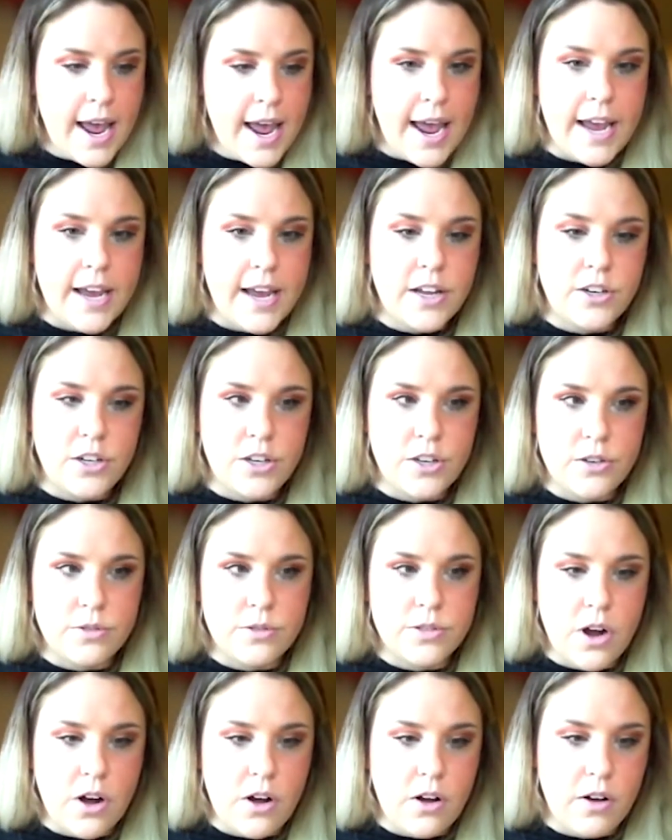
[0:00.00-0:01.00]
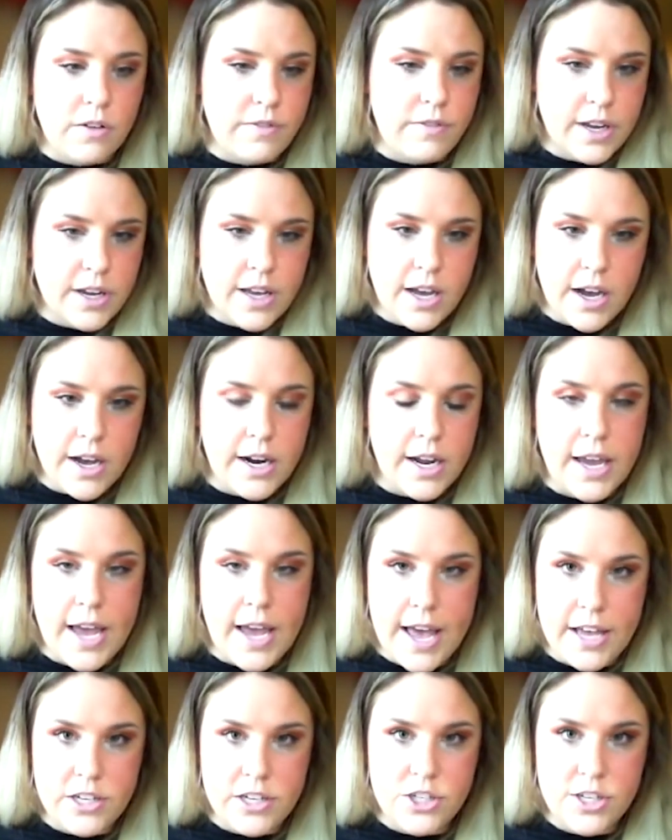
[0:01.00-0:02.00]
and use all of the cutting
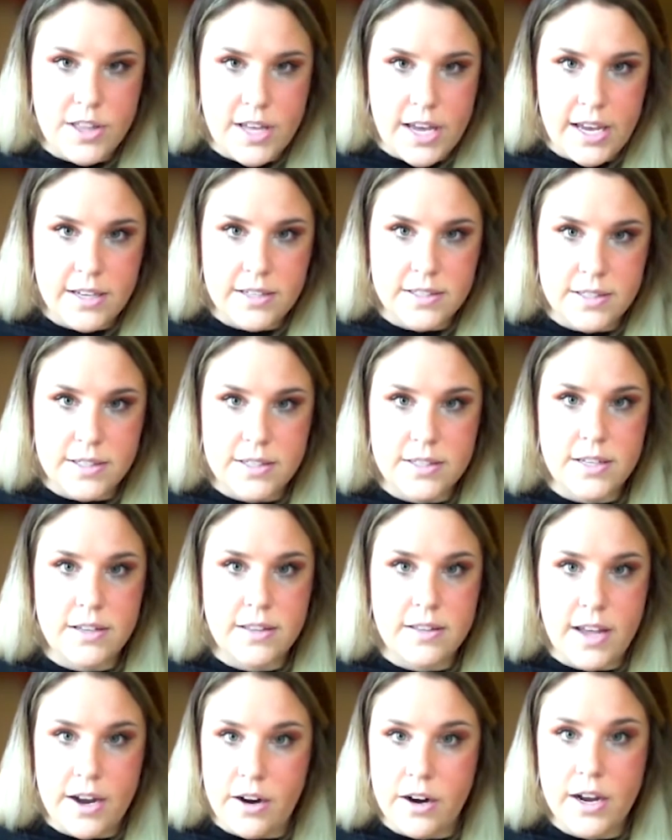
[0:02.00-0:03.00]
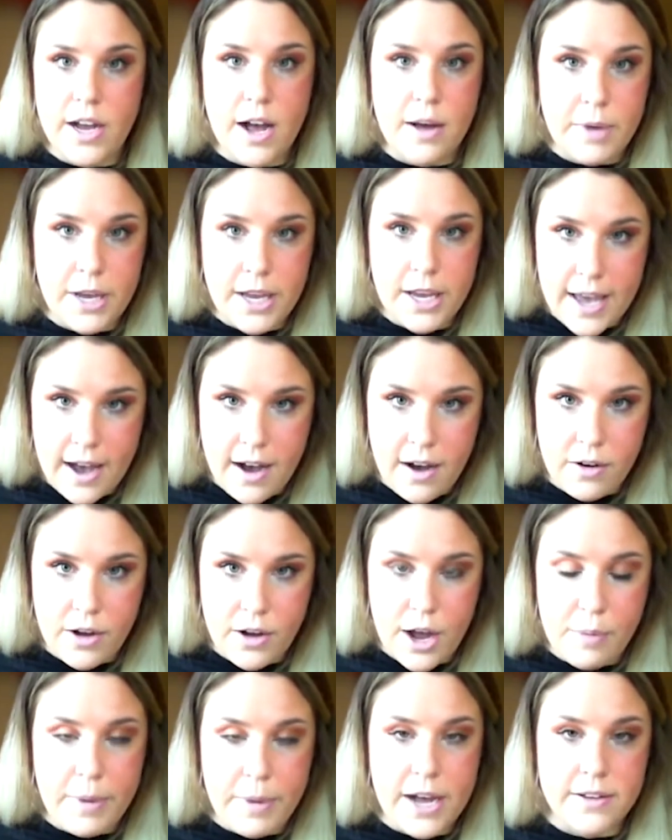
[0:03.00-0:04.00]
edge things that are coming out
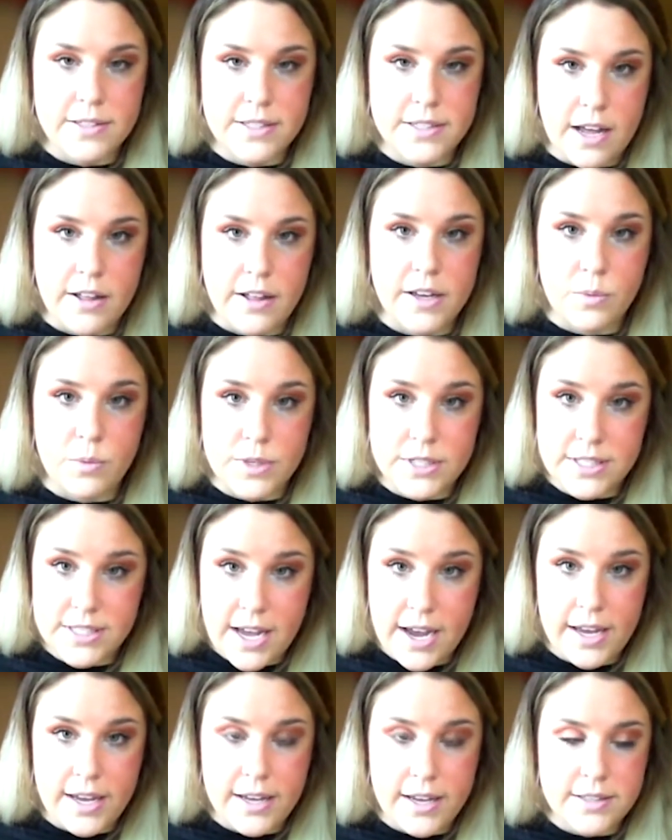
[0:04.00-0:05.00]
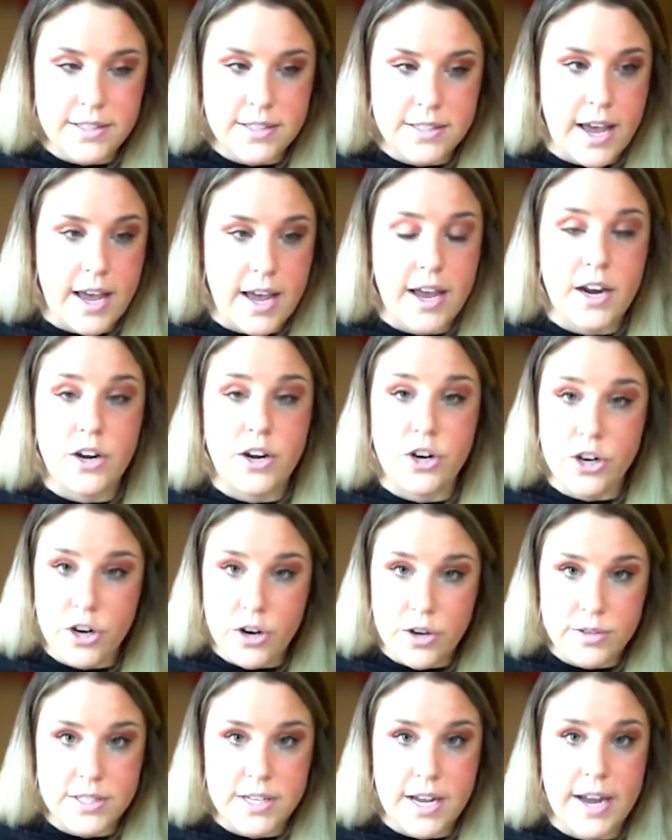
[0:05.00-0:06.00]
about selling with science and
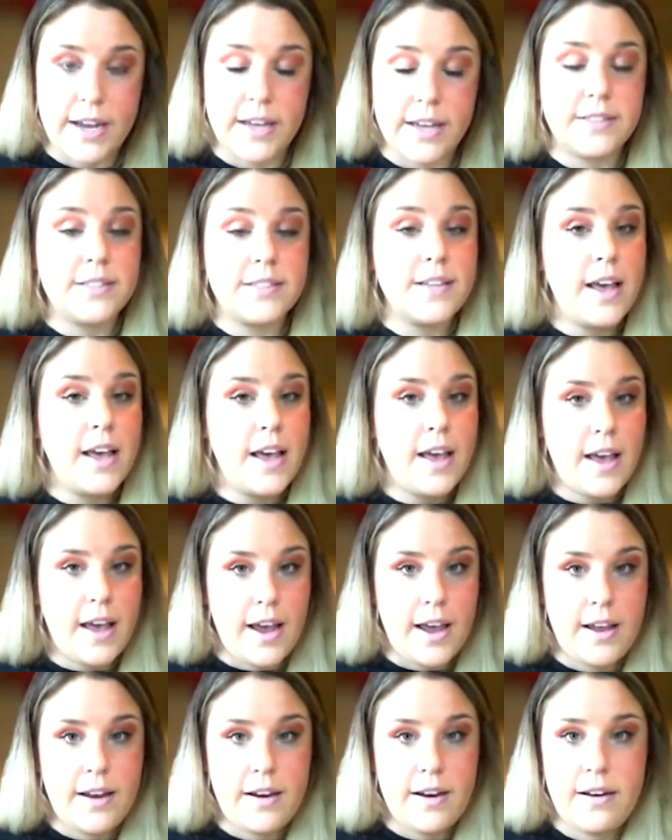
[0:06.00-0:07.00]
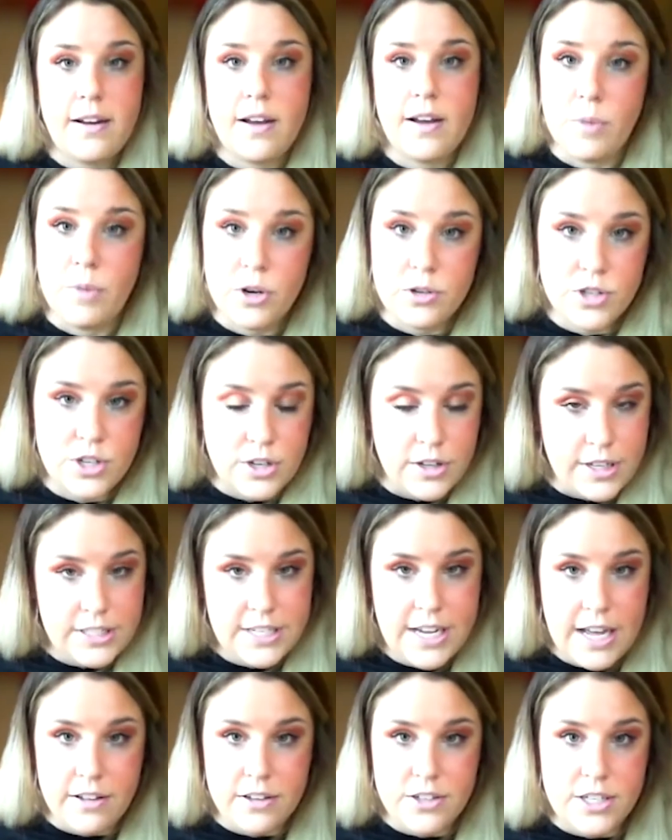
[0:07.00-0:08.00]
neuroscience and emotional
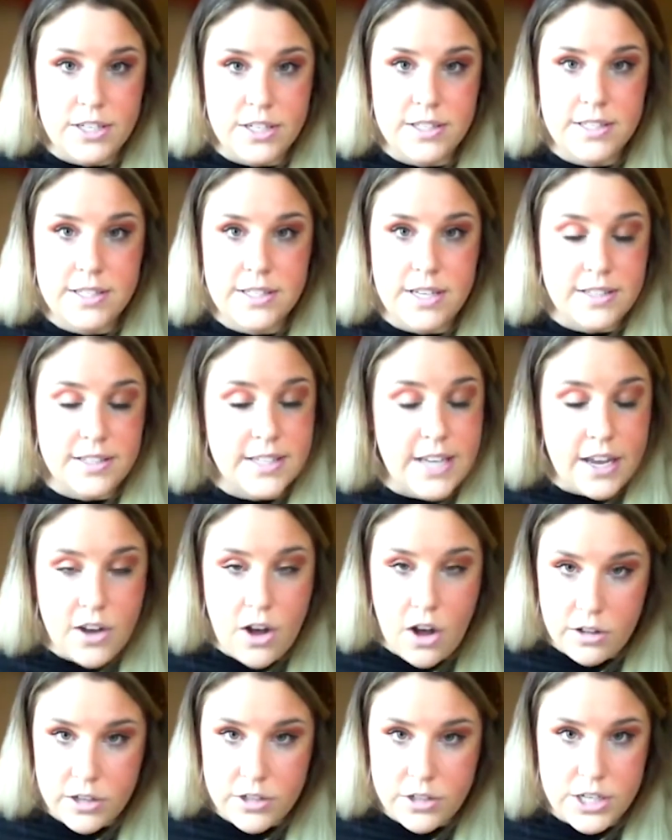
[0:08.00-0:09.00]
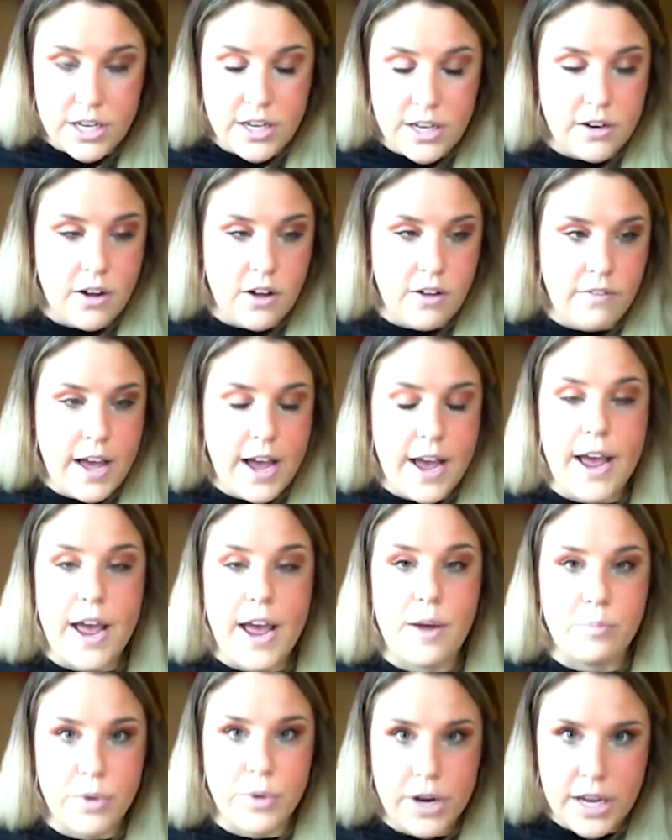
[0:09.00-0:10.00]
intelligence and psychology and all that,
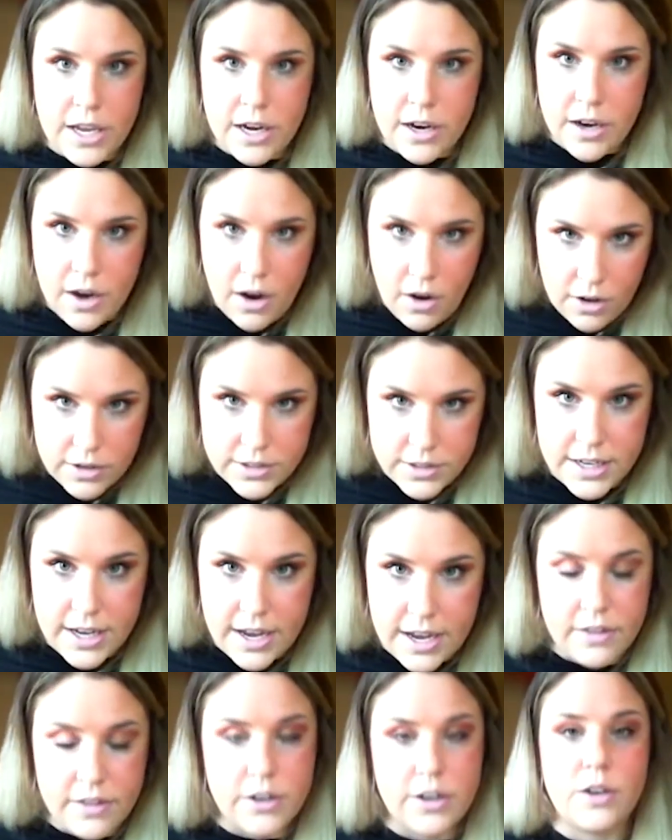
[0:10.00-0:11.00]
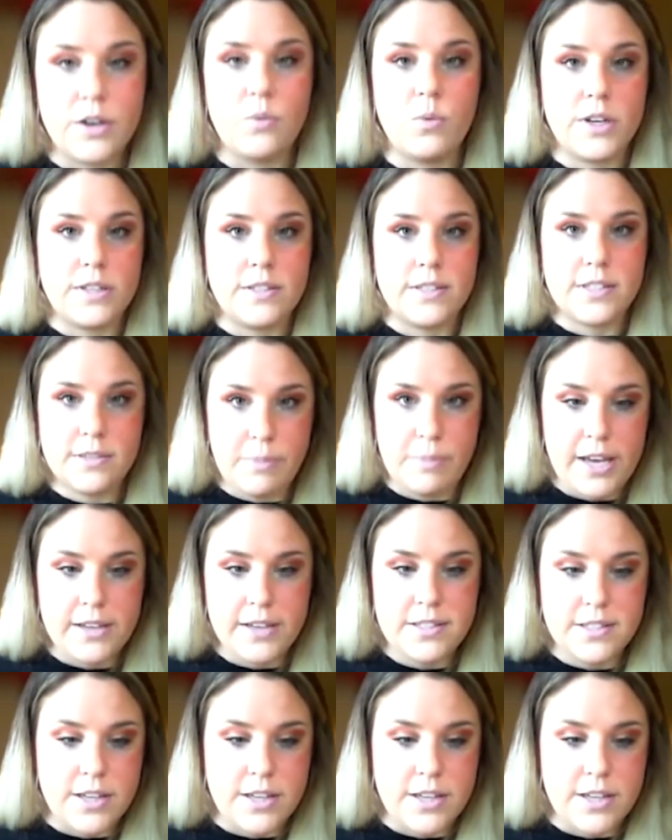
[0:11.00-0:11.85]
and bringing it all together in one space.